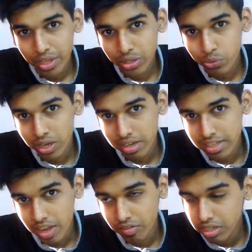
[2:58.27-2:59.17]
in
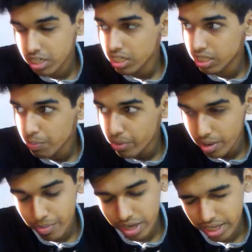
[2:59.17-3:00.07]
2017 in the
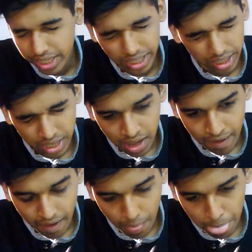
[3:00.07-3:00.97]
Premier League.
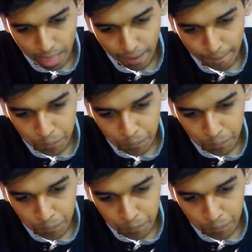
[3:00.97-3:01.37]
And the uh,